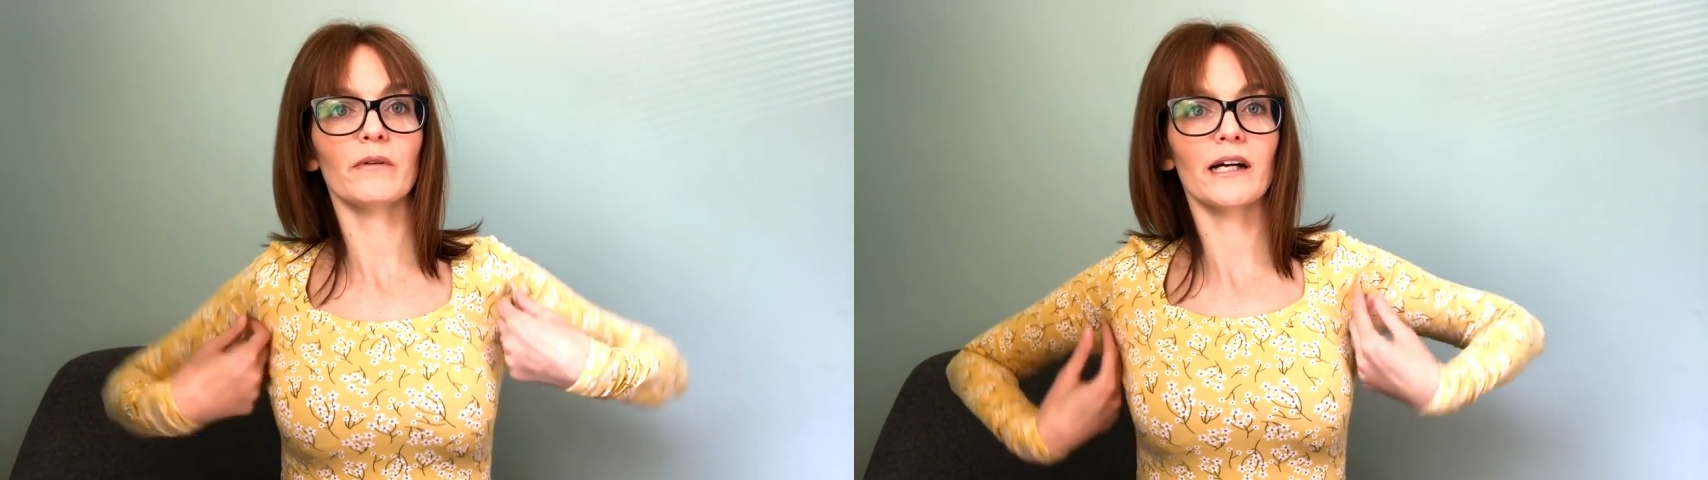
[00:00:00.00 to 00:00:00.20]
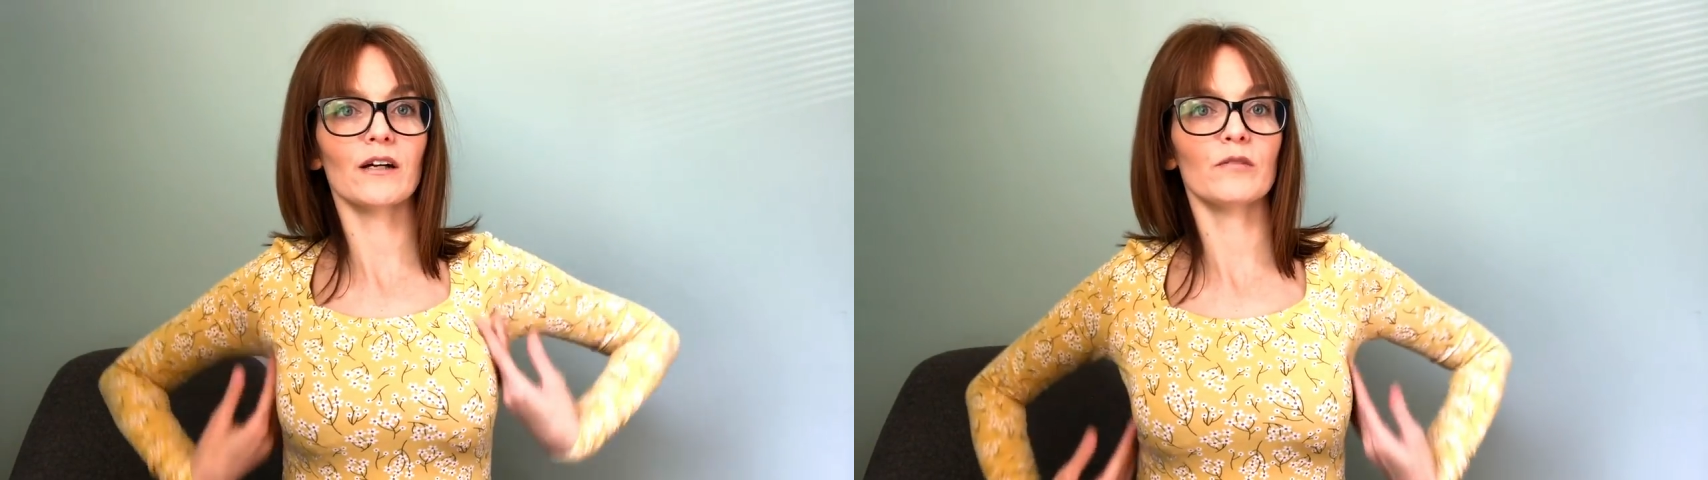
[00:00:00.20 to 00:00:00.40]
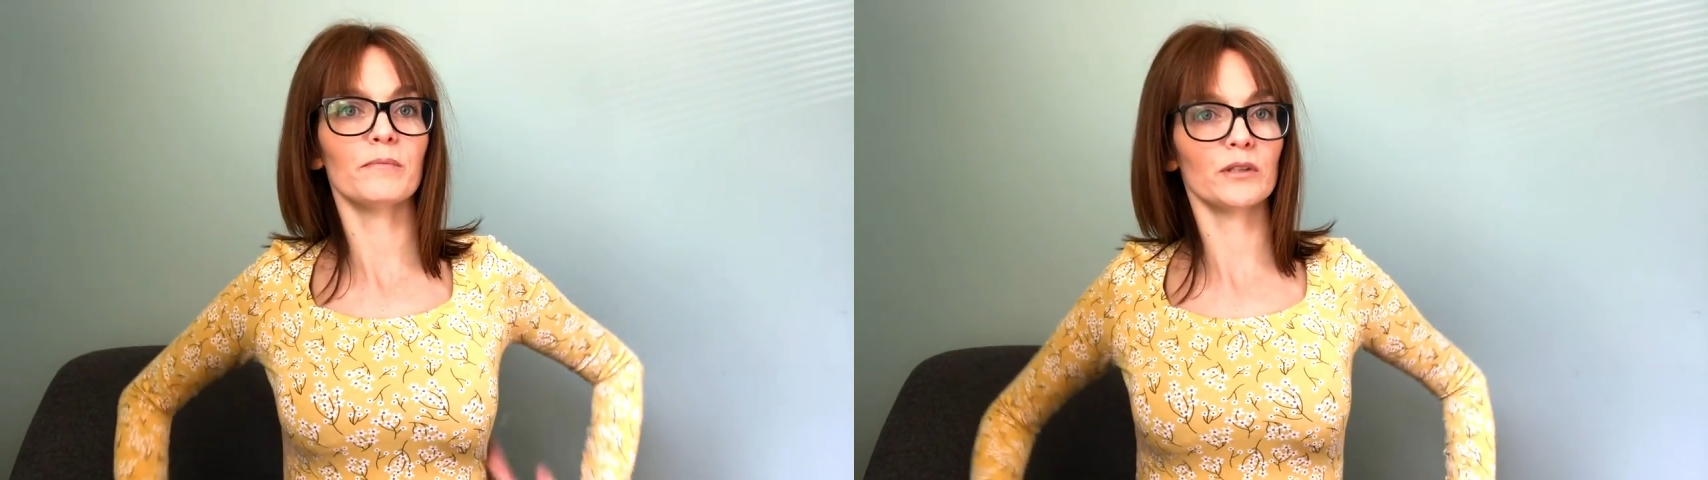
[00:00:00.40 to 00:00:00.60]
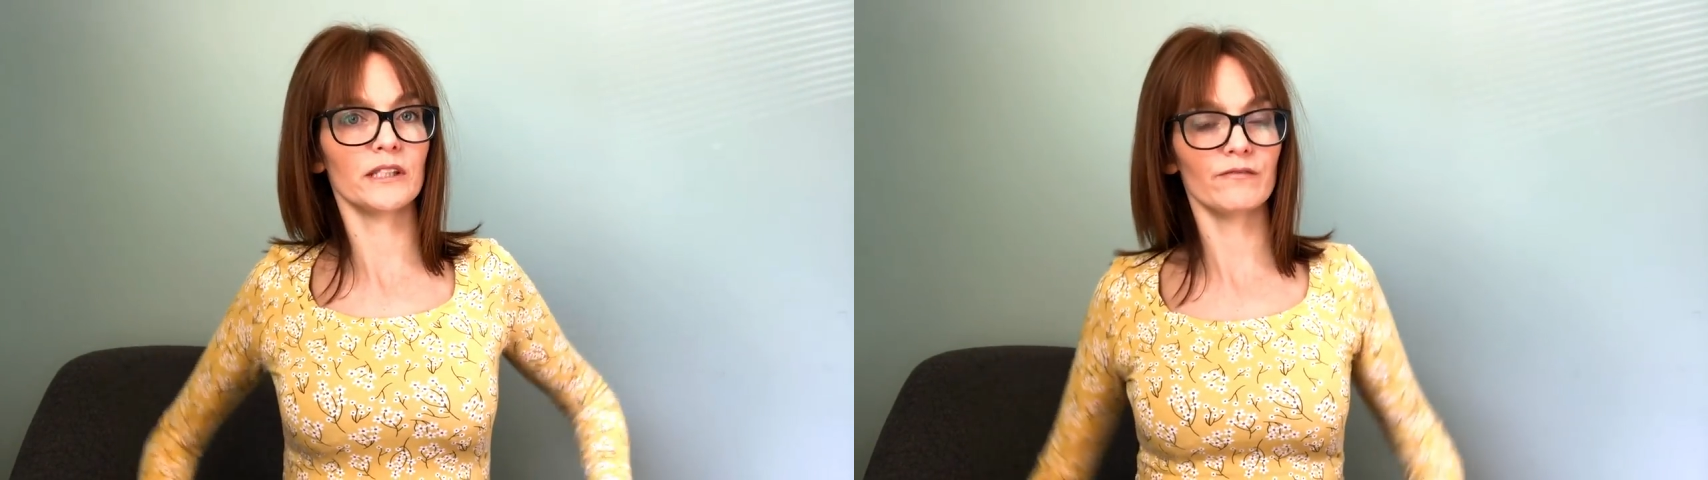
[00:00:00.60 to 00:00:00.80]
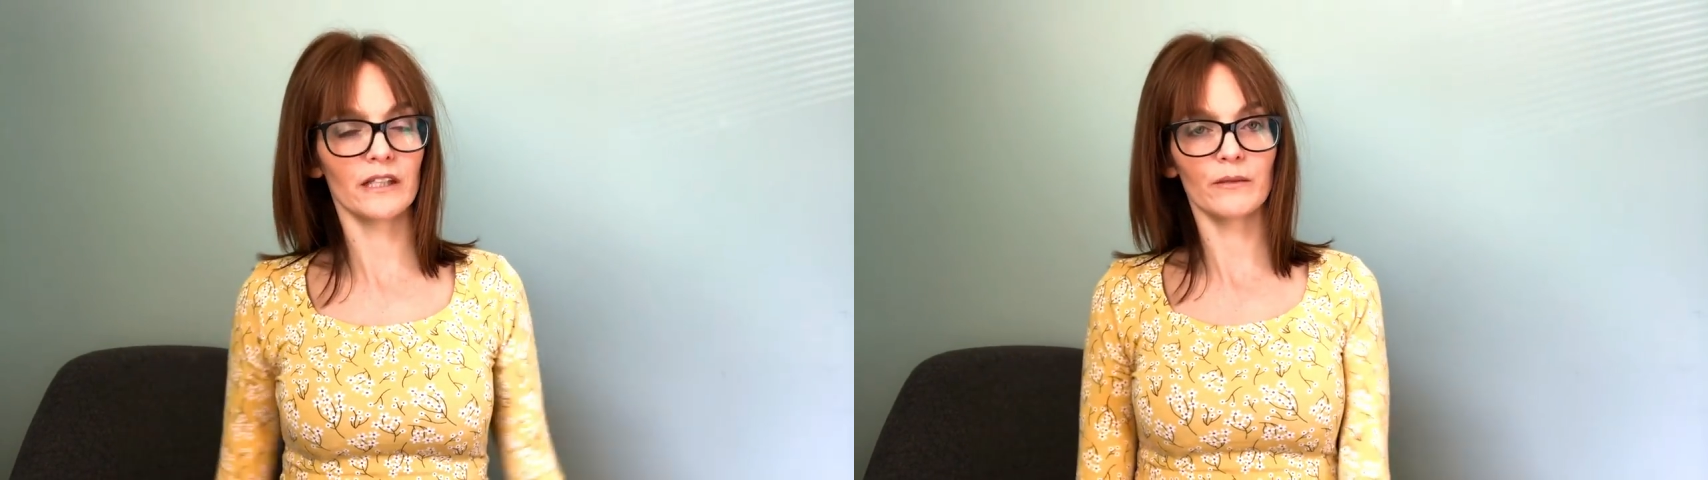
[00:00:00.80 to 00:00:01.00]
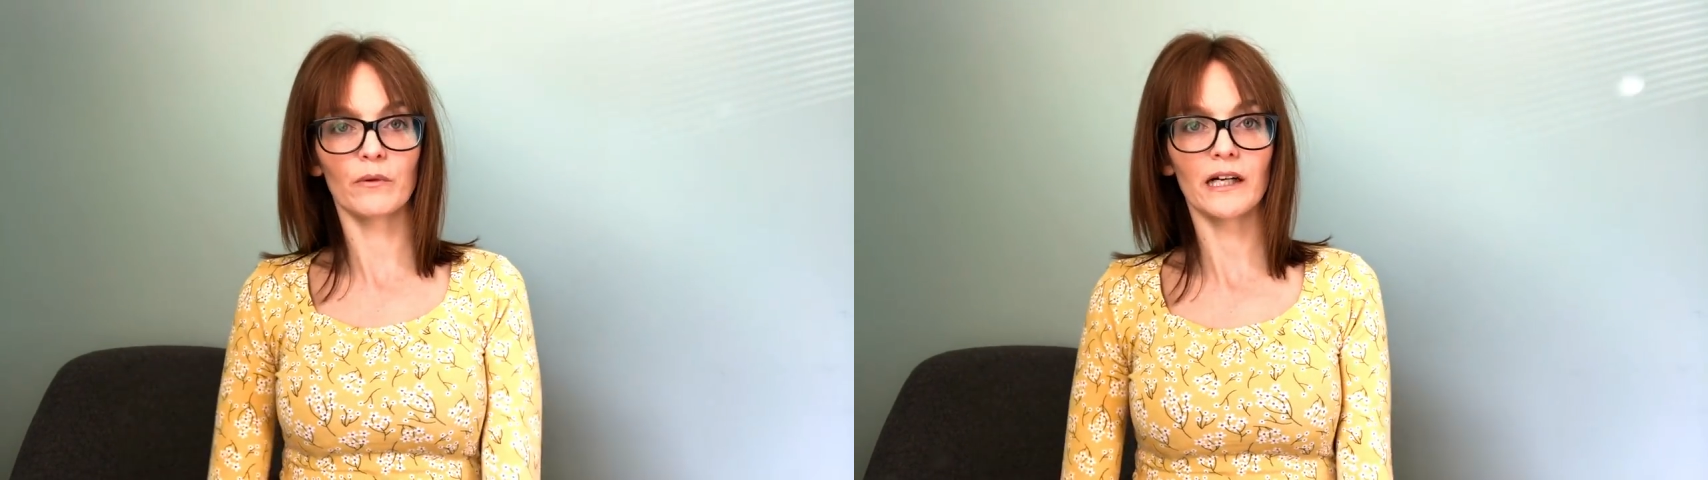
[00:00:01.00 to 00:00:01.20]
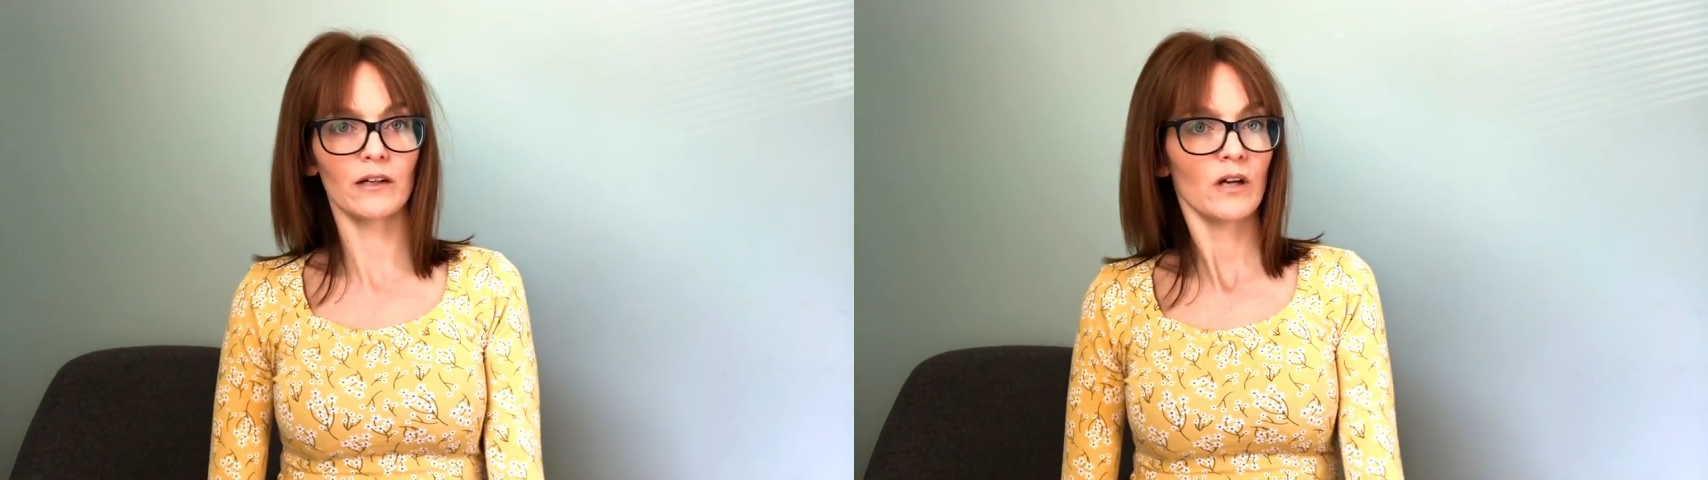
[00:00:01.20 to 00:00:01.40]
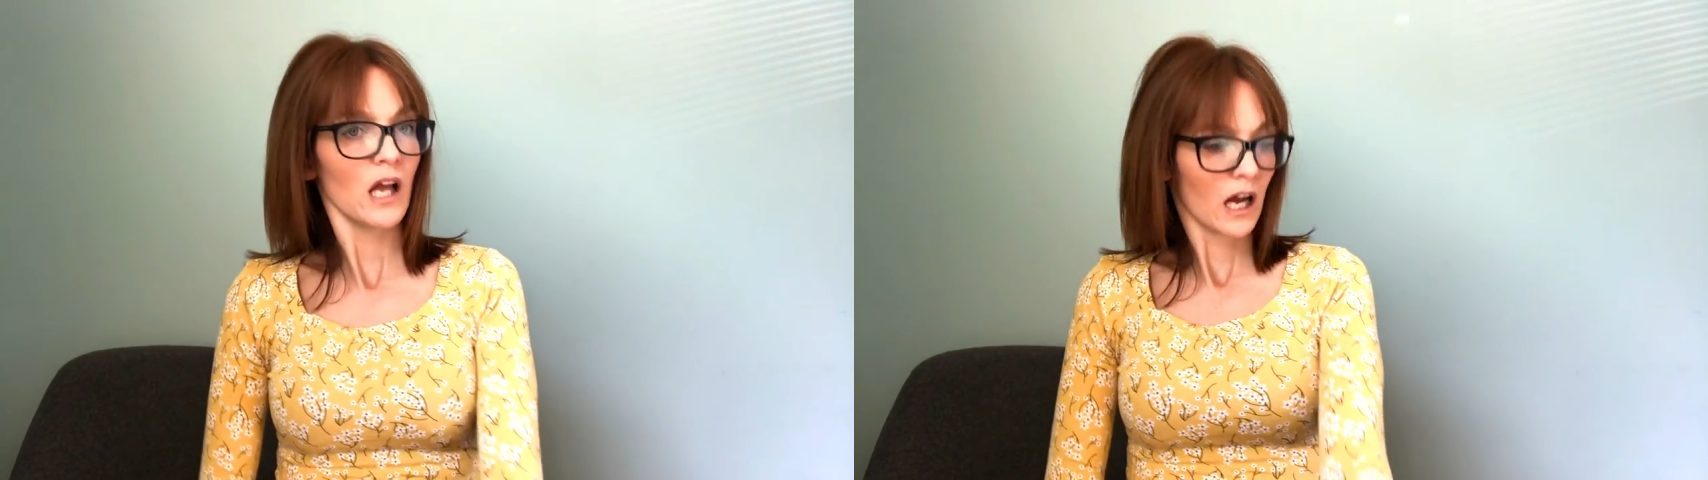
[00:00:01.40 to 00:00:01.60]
well, body really well.